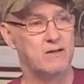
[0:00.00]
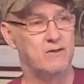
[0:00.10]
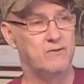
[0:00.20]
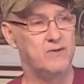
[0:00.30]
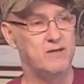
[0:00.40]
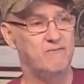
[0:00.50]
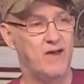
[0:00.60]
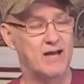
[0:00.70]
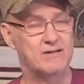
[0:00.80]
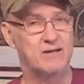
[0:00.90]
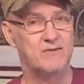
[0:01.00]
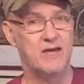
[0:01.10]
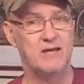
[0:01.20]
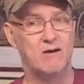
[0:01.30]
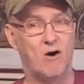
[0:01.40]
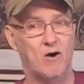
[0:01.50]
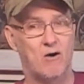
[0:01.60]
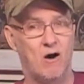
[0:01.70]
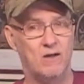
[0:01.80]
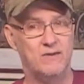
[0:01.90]
the fact that they
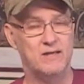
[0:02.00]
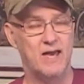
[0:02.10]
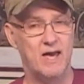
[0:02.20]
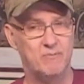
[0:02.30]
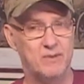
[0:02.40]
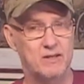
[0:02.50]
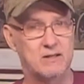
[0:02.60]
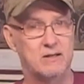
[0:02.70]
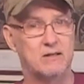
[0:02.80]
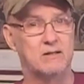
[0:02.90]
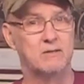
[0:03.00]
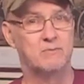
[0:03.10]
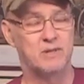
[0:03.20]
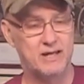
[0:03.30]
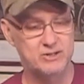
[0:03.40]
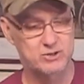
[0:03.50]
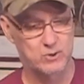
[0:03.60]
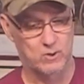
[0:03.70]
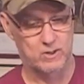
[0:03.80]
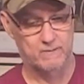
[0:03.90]
are on the Epic Play
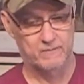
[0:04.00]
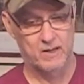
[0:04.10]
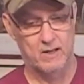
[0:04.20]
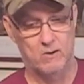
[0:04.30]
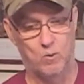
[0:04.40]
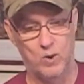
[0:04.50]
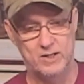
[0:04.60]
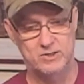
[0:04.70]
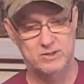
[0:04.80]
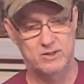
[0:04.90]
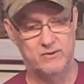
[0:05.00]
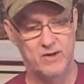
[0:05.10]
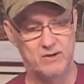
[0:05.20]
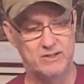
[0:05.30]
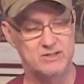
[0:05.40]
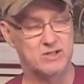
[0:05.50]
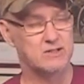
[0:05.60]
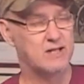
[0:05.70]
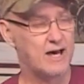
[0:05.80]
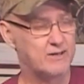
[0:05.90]
Store, which there is a
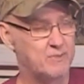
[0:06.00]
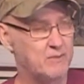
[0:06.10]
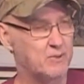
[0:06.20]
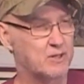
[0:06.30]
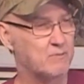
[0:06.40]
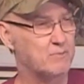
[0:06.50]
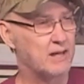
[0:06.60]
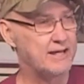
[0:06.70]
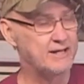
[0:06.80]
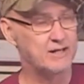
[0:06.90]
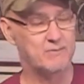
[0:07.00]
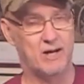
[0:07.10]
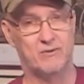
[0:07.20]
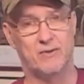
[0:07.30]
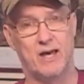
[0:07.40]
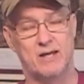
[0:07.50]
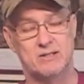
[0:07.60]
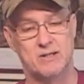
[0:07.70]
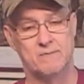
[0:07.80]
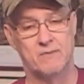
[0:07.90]
lot of people complaining about
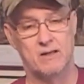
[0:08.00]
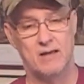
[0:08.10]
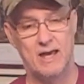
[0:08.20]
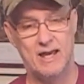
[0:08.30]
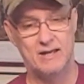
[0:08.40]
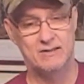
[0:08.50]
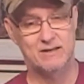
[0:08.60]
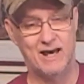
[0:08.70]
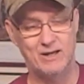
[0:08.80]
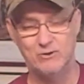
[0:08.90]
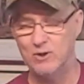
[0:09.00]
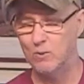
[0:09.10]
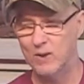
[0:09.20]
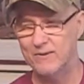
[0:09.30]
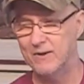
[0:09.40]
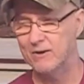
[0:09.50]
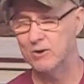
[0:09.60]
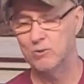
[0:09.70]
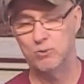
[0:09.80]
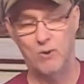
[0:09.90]
that, and I don't what their
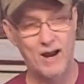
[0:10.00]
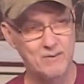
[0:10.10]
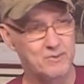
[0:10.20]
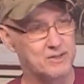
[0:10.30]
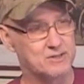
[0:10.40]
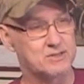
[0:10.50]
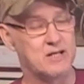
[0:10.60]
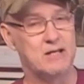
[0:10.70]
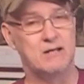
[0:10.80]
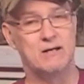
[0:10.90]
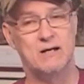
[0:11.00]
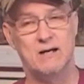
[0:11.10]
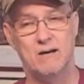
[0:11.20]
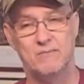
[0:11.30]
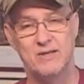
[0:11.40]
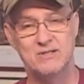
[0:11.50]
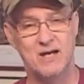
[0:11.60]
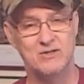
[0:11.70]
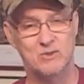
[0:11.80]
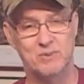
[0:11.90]
gripe is. These
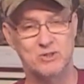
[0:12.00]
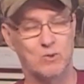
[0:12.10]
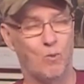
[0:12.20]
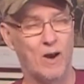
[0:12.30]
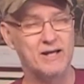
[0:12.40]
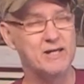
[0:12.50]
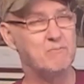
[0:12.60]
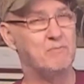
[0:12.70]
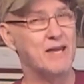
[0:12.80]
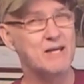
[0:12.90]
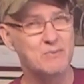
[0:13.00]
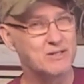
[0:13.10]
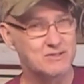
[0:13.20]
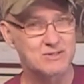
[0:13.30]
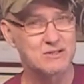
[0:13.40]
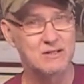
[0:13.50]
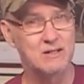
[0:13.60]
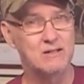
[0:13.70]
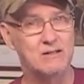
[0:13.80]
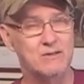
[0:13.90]
guys are a bunch of whiny babies.
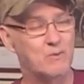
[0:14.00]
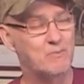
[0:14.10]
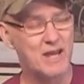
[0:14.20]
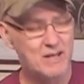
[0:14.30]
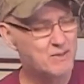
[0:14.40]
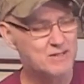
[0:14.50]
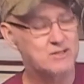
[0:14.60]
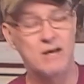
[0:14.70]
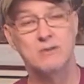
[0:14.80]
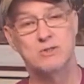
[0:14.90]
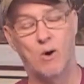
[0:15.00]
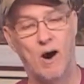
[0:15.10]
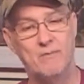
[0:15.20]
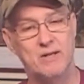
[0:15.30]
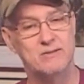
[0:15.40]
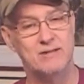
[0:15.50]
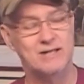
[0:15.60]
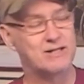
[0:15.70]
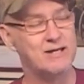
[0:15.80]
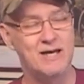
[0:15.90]
They're babies. So I'm gonna.
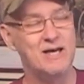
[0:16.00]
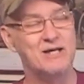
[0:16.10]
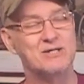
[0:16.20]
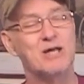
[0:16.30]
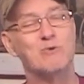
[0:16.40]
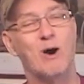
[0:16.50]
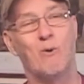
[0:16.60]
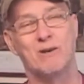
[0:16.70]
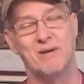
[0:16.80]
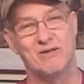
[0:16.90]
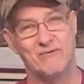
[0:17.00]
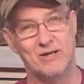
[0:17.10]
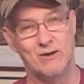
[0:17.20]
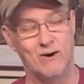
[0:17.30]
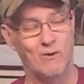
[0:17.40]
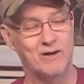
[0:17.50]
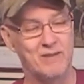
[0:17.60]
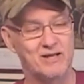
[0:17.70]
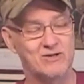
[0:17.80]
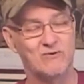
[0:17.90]
That's why I want to make the video. I want to
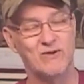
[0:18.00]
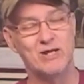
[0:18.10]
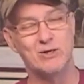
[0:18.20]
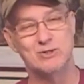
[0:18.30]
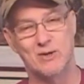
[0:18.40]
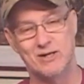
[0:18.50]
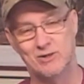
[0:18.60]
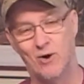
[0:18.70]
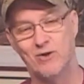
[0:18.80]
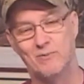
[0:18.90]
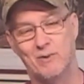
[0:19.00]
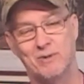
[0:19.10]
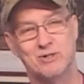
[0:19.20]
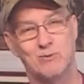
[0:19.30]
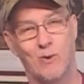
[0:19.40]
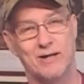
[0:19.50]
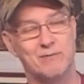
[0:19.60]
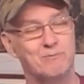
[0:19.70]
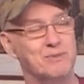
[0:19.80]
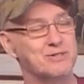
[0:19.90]
make this a video so I can call them a bunch of
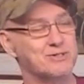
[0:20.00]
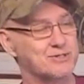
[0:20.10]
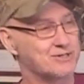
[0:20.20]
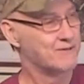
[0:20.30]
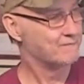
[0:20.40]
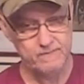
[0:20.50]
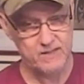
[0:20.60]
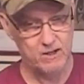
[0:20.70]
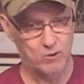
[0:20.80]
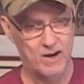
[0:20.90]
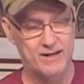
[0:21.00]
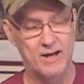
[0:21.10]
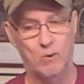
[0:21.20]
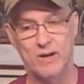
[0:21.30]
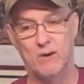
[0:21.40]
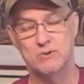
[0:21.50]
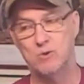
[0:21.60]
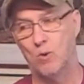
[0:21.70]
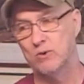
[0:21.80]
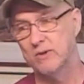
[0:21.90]
whiny bitches. All right. Now, when I was
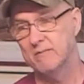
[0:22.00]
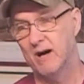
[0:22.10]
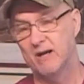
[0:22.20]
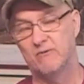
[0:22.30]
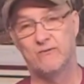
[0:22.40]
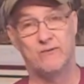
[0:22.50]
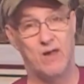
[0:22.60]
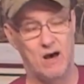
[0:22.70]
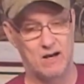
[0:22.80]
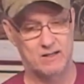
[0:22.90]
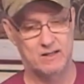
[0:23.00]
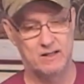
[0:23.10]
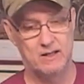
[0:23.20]
ordering my flock,